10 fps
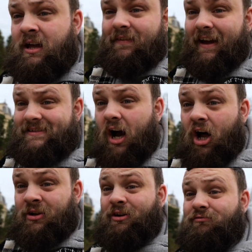that it's
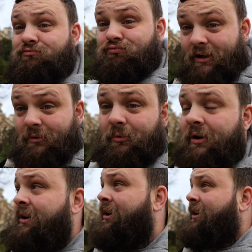unreal.
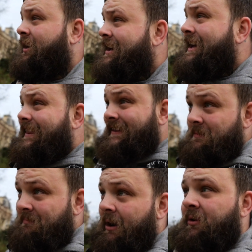The
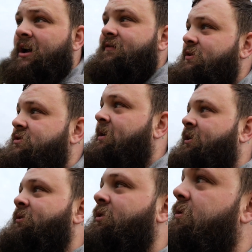amount I have used my
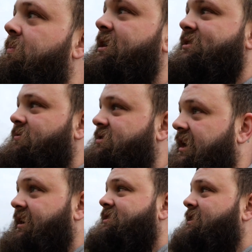Google Pixel
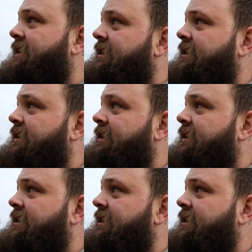6